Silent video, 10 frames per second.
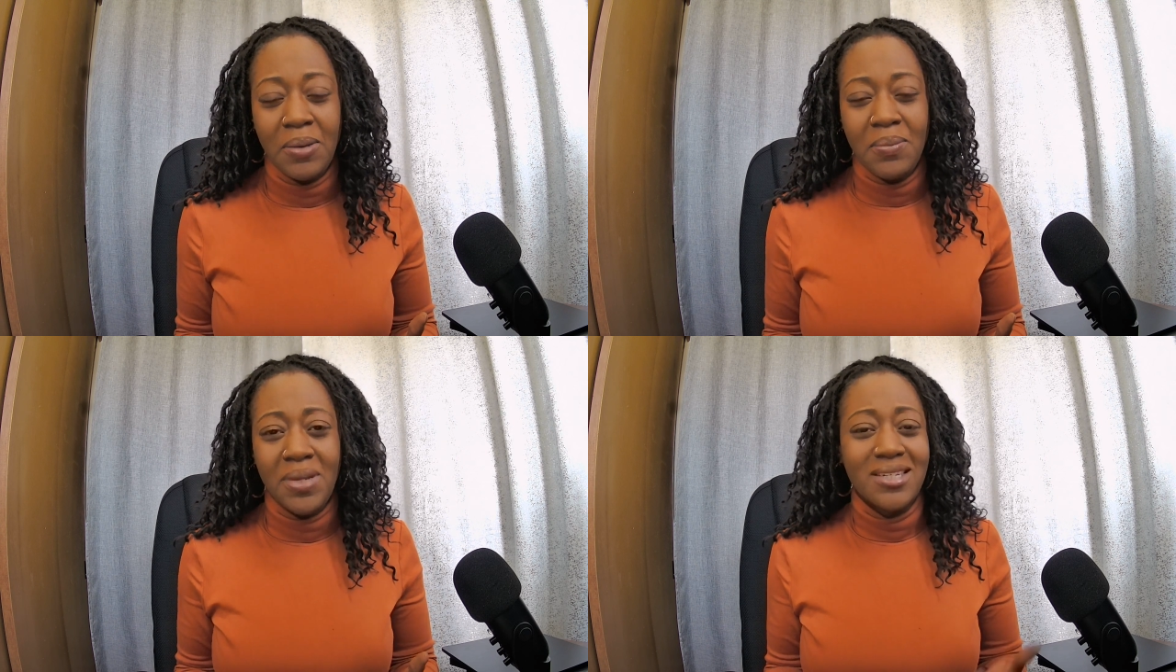
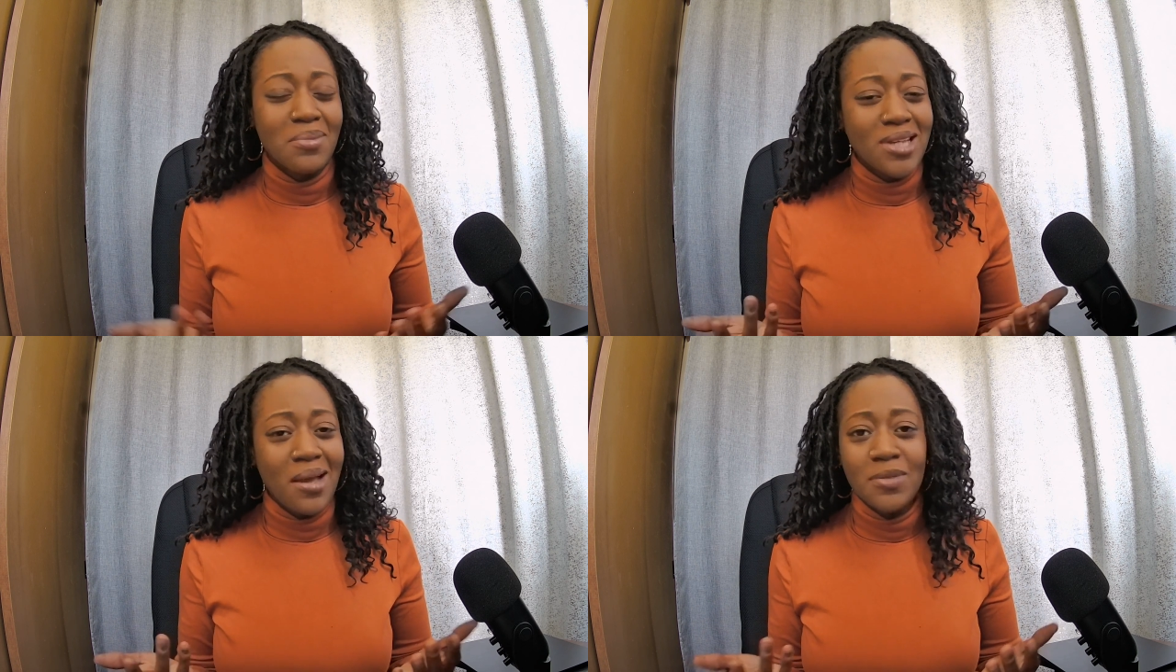but
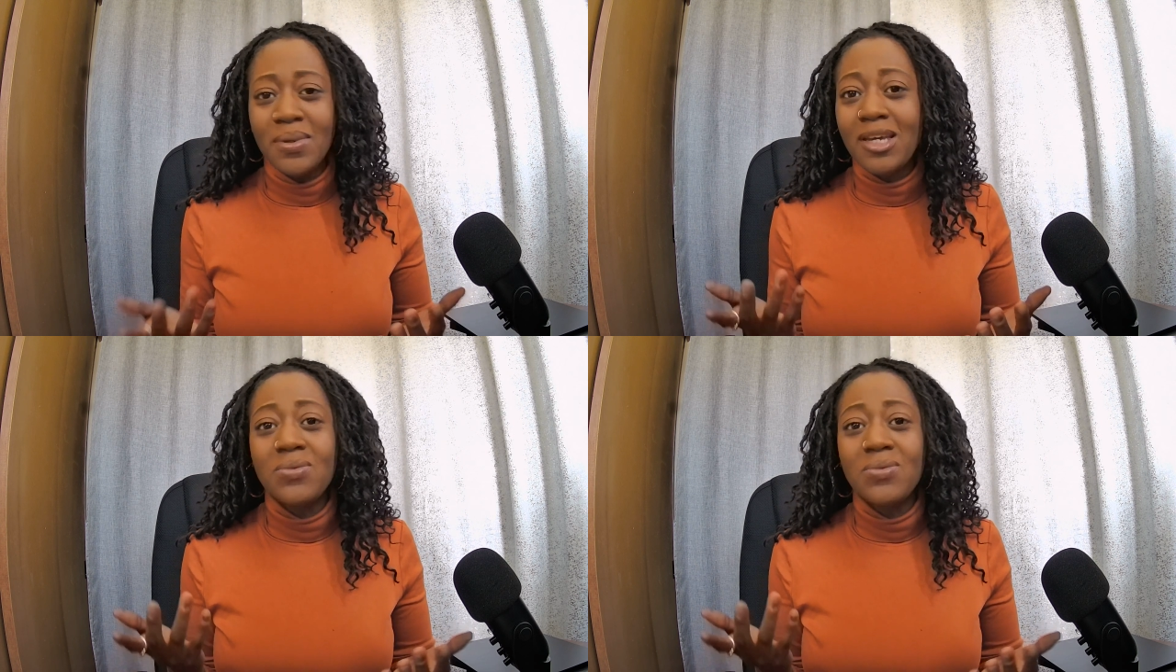sometimes
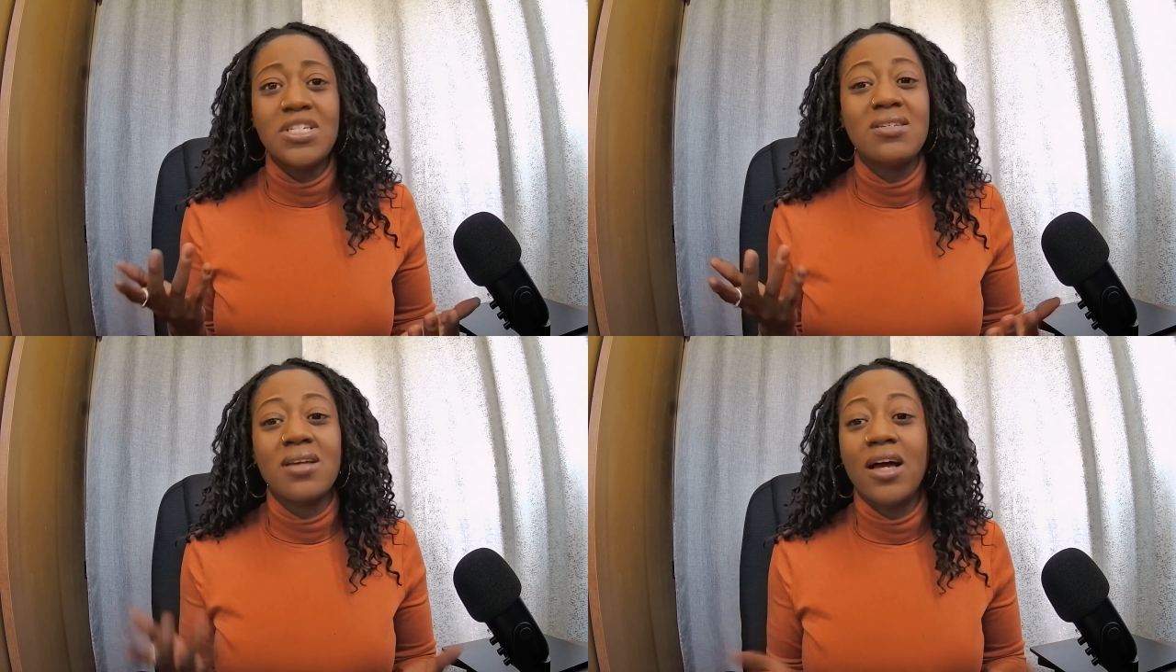because we're
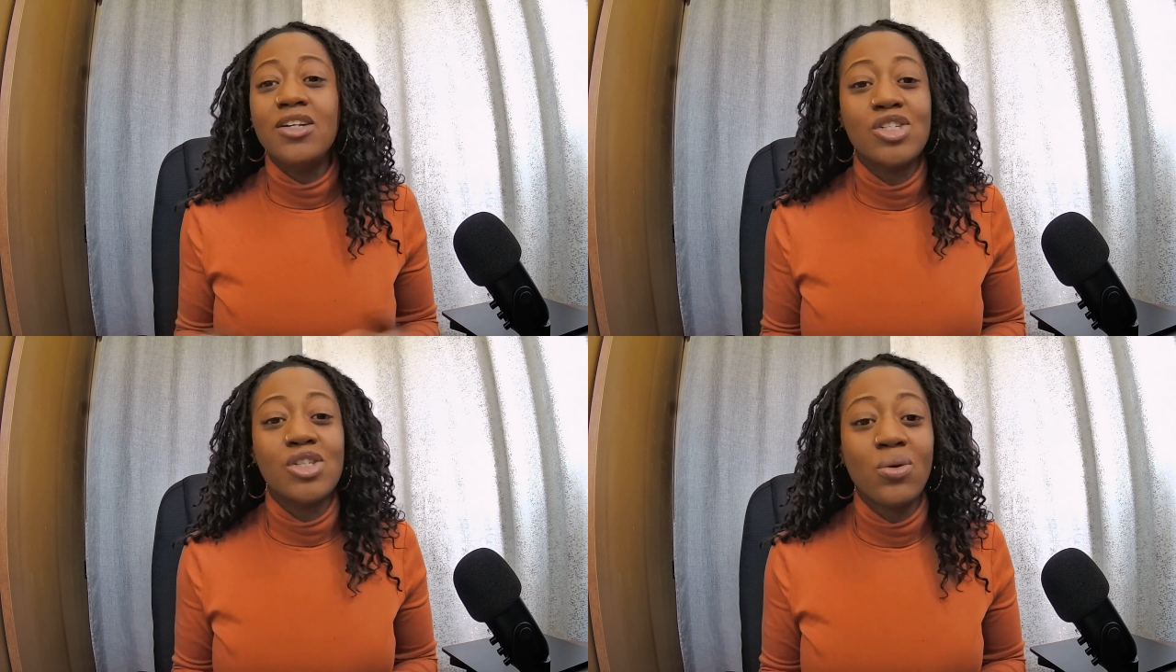just
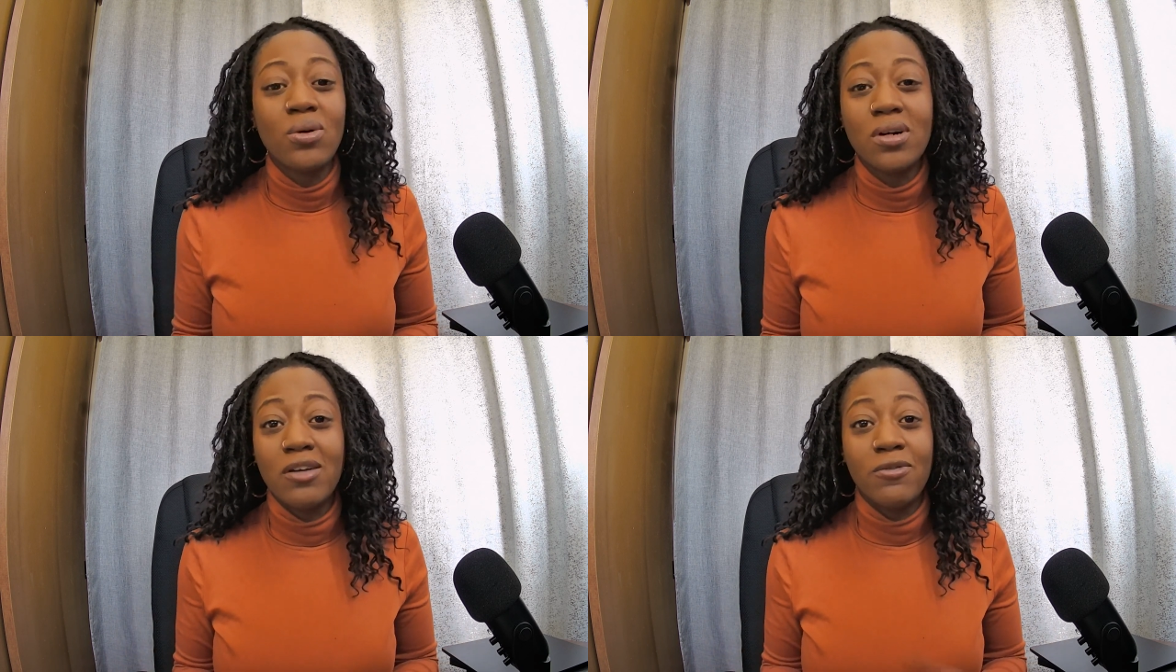
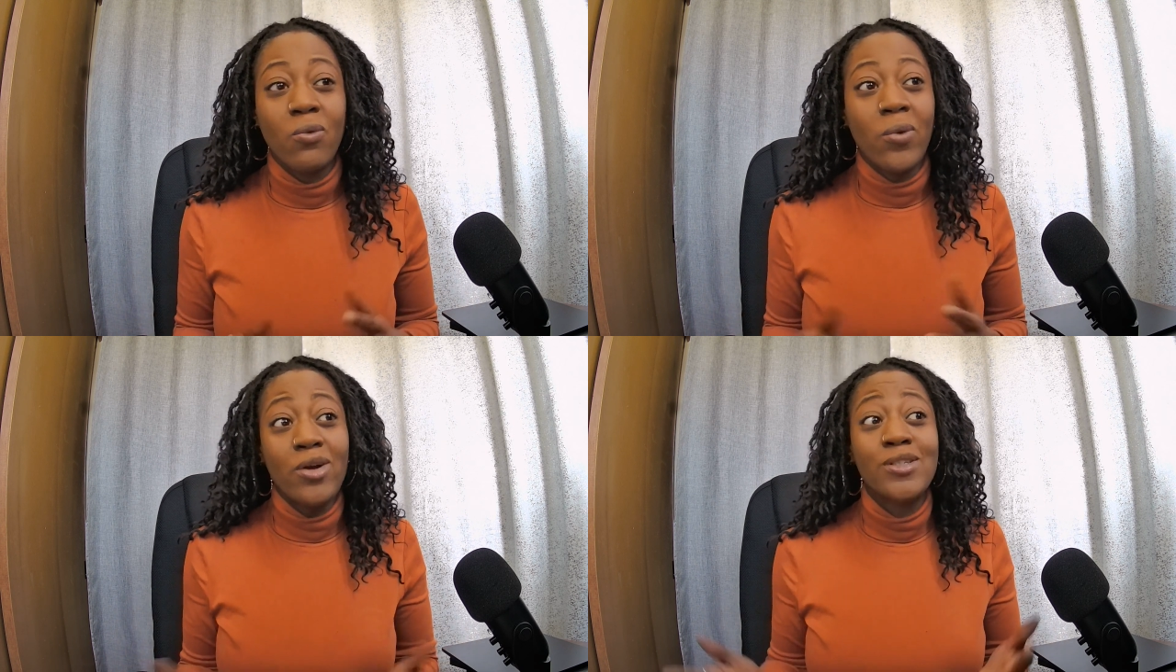unsure of
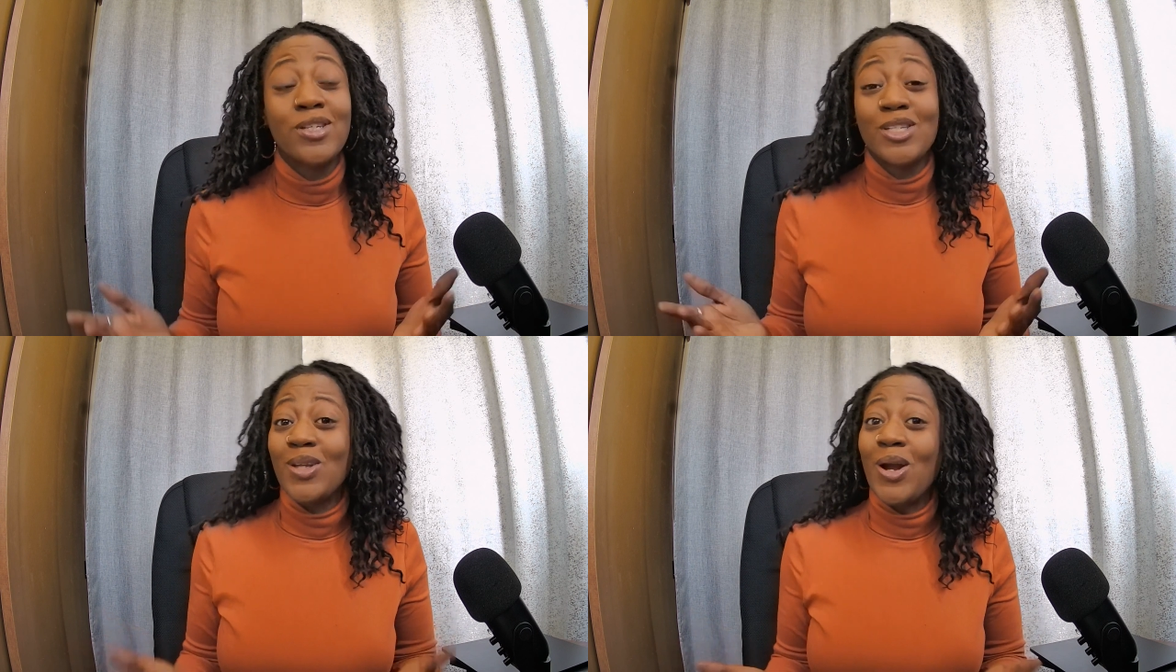where to
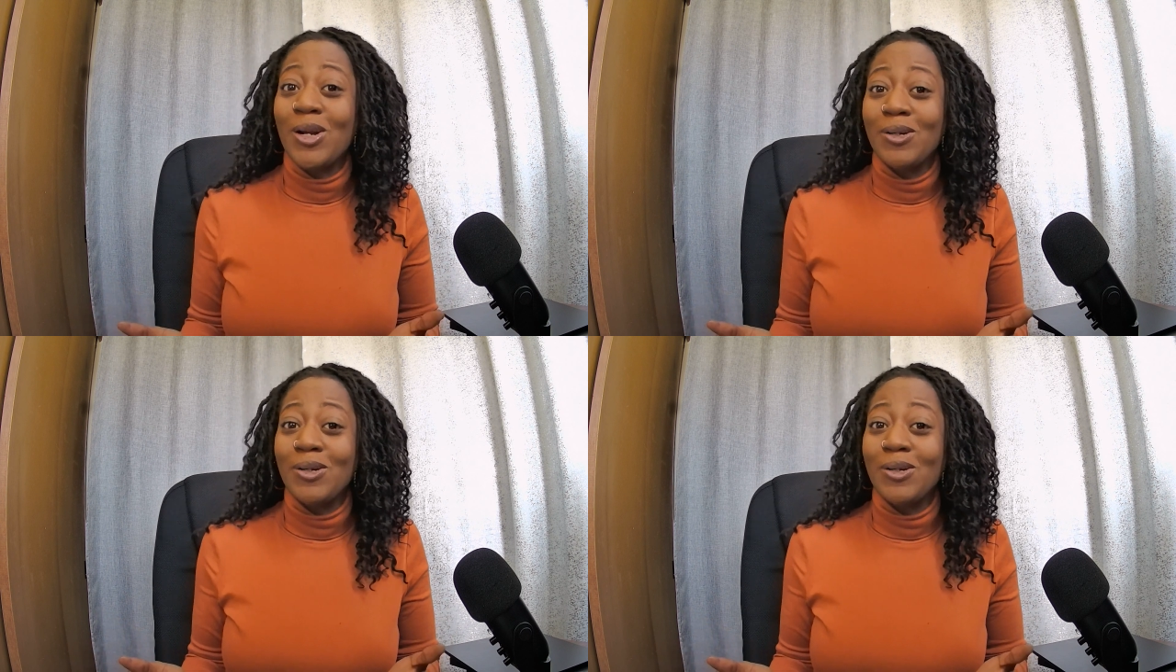start.